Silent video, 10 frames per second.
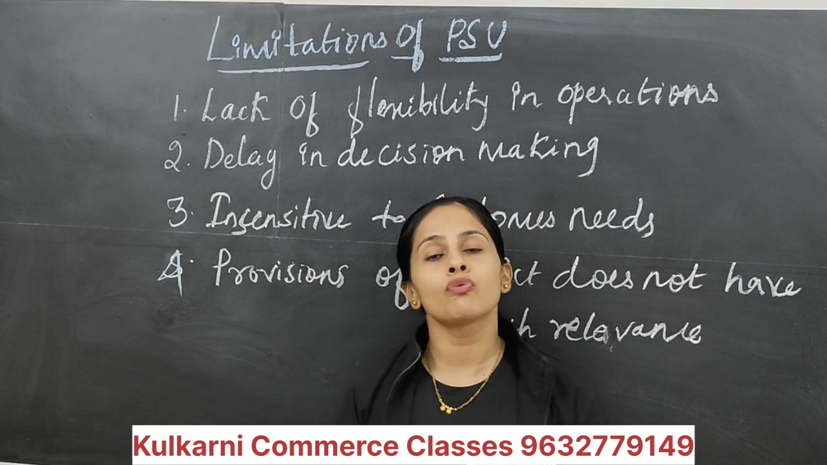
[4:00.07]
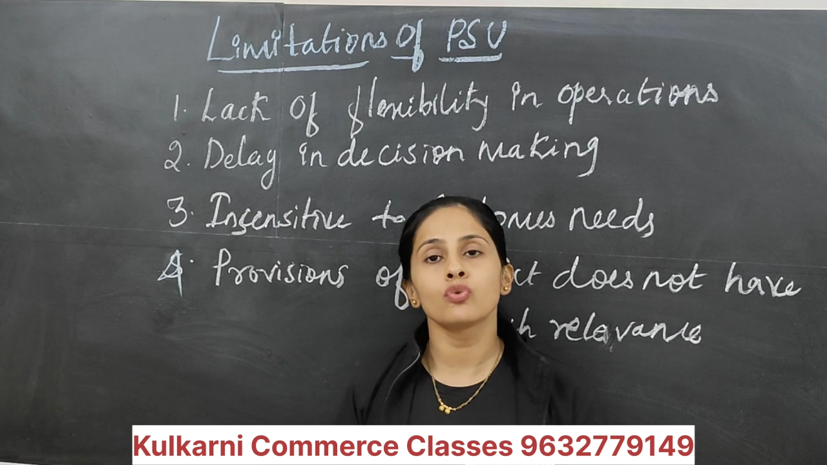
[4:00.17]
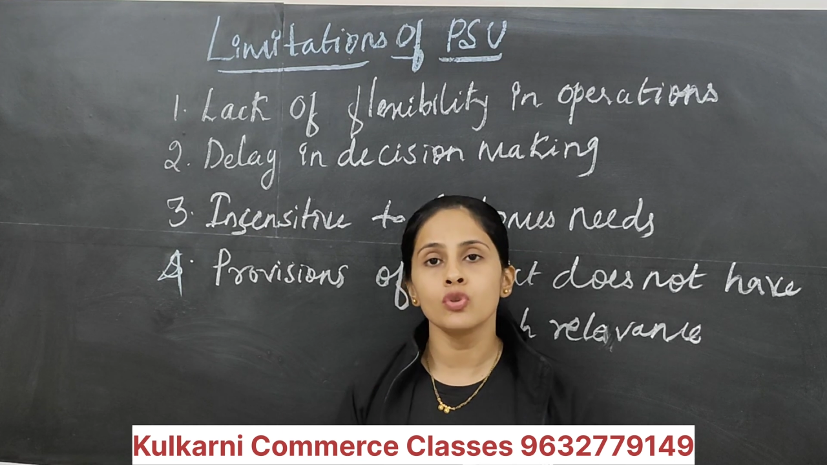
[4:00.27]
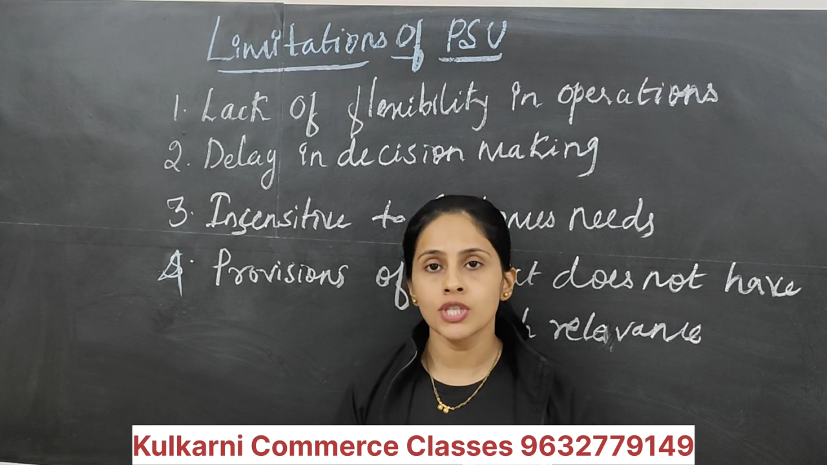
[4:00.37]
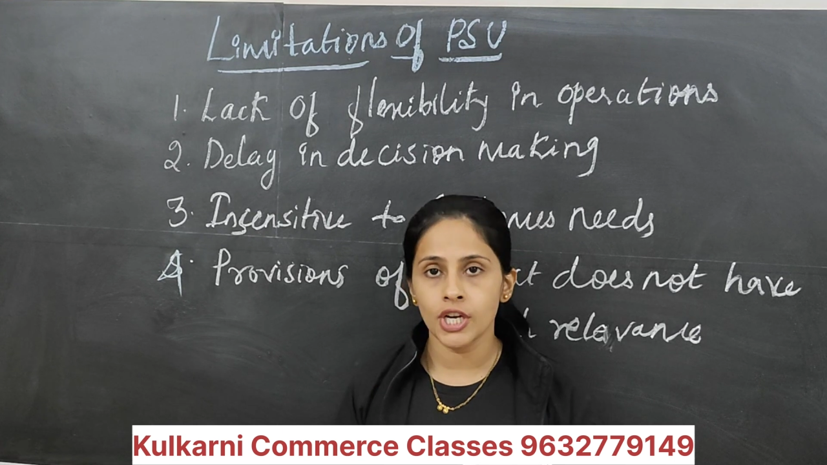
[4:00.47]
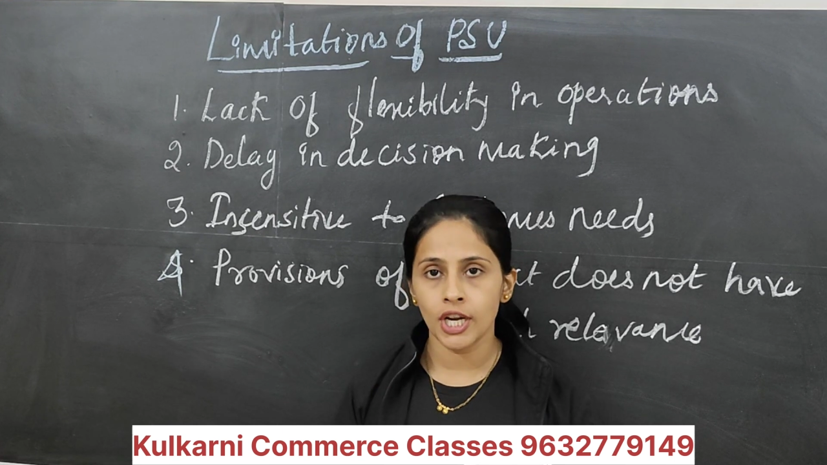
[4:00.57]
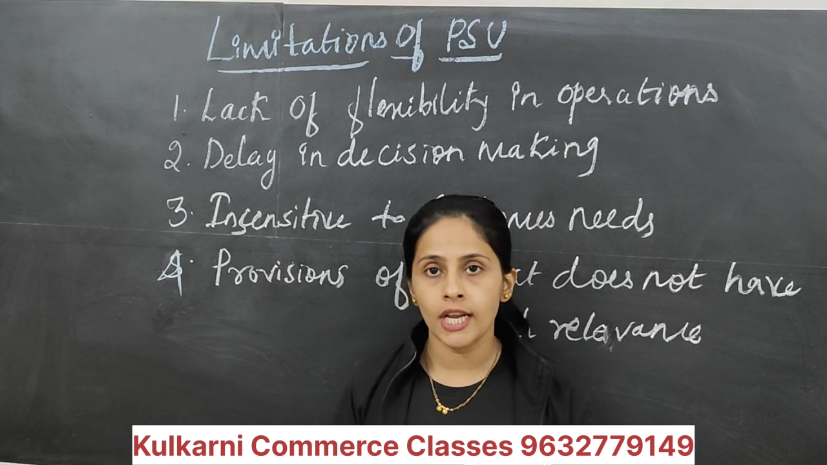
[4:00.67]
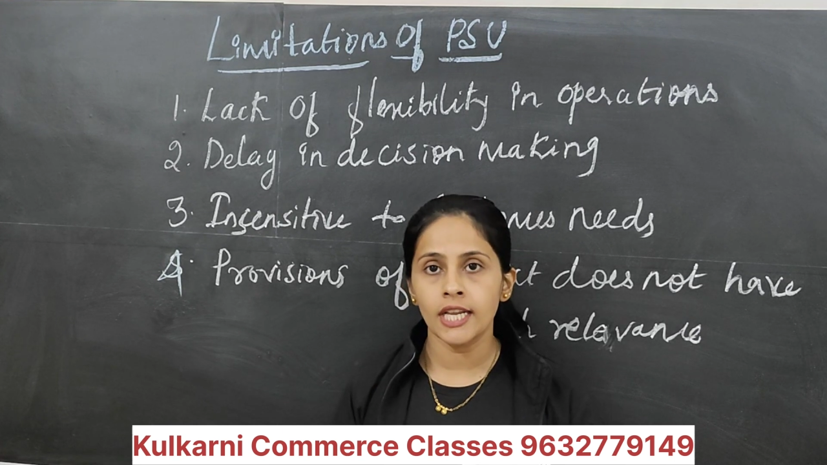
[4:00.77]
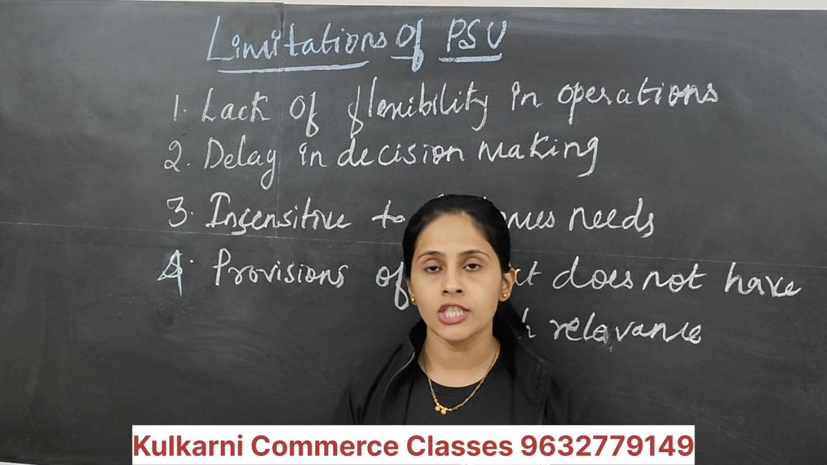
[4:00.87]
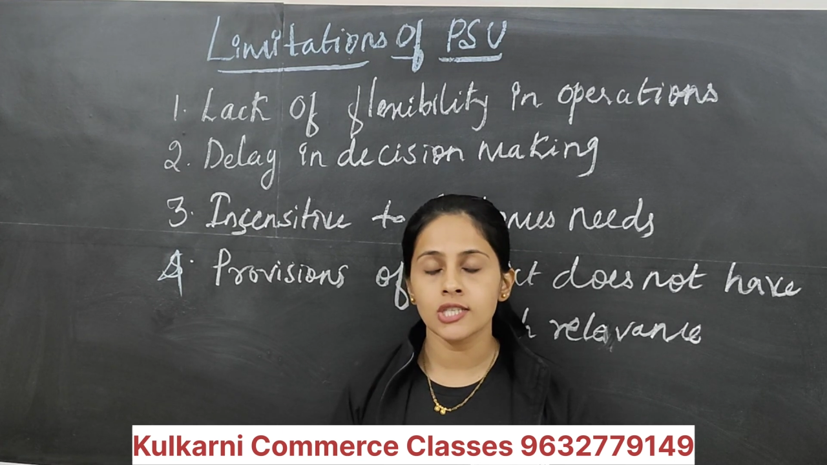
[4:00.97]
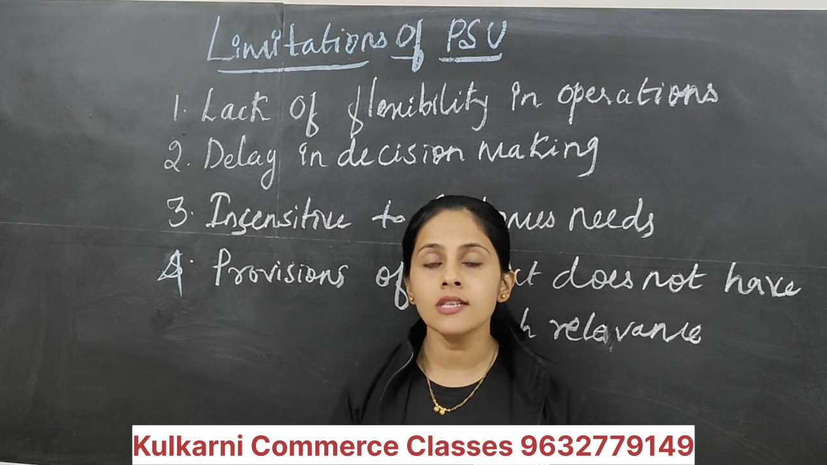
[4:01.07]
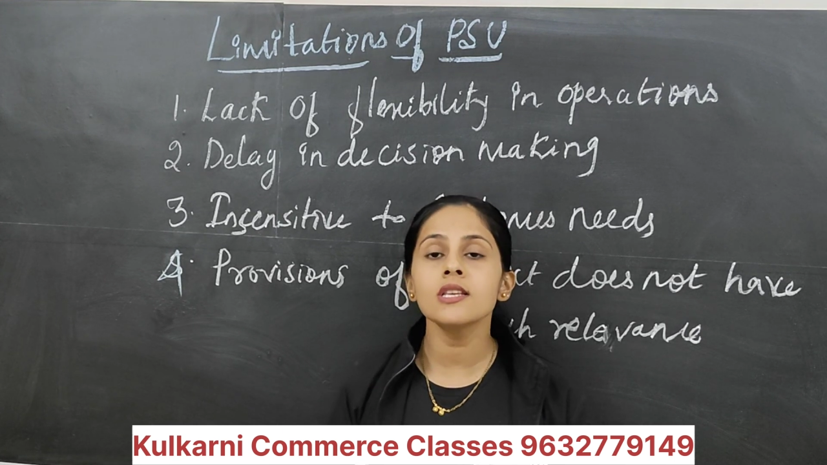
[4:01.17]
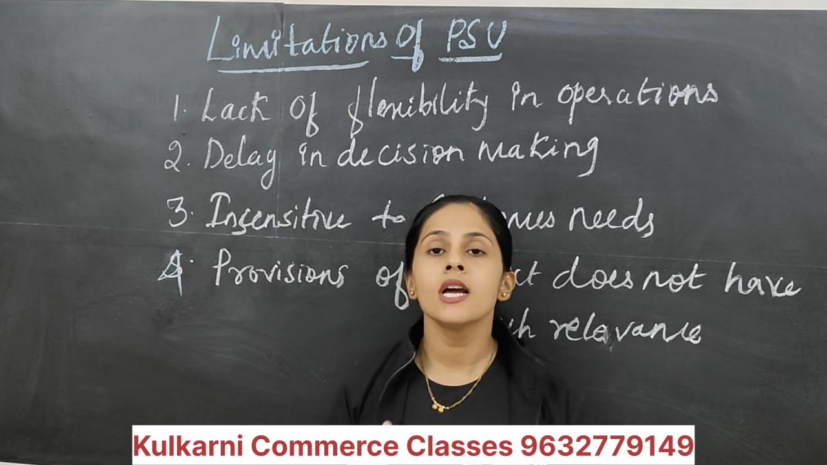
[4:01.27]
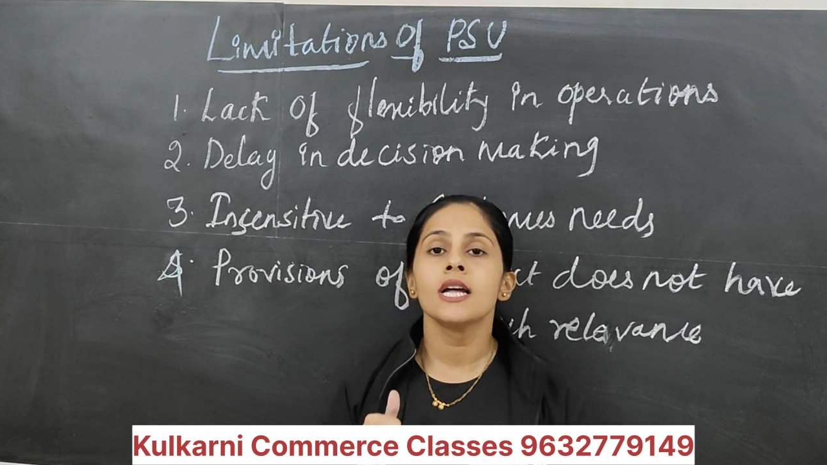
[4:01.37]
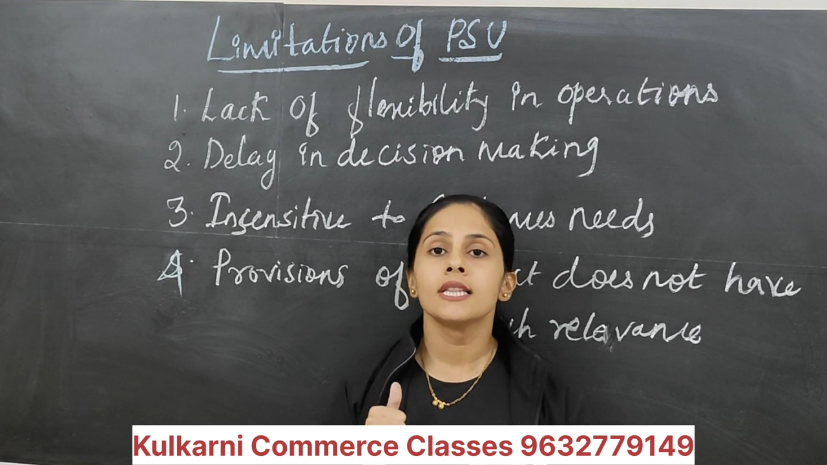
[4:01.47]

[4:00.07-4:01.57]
of rules and regulations,